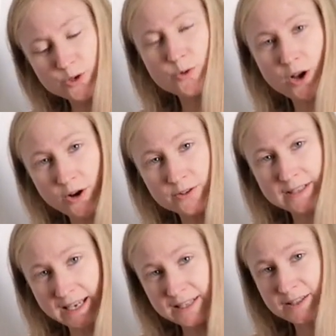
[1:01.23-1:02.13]
you
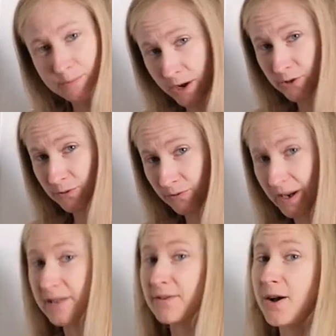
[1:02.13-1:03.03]
can't taste the mushroom
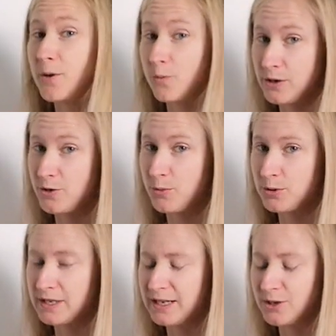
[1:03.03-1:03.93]
flavour when you put